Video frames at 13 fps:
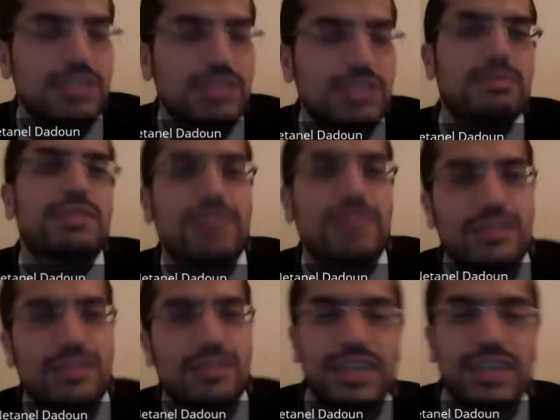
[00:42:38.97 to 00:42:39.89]
Of course,
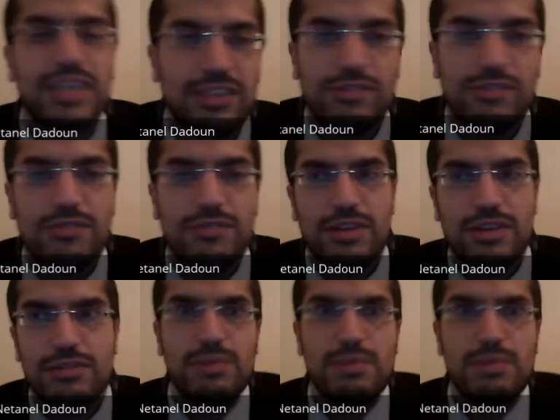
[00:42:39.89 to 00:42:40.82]
it's a mitzvah to say
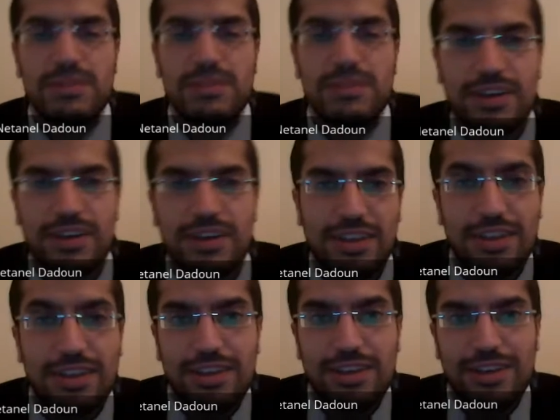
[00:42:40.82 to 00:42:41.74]
kaddish for everyone. It's a big
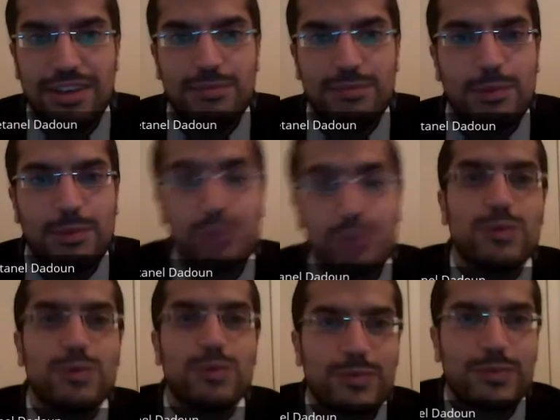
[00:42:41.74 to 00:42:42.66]
mitzvah.
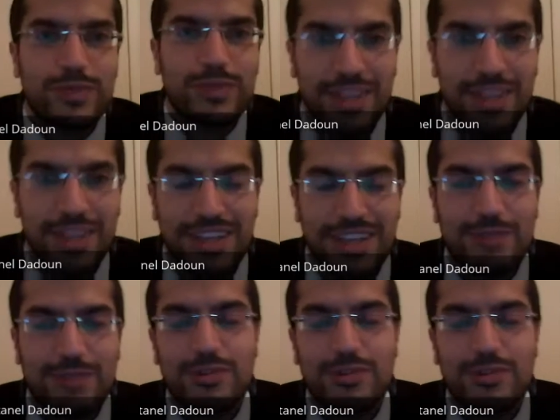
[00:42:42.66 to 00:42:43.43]
But what's more?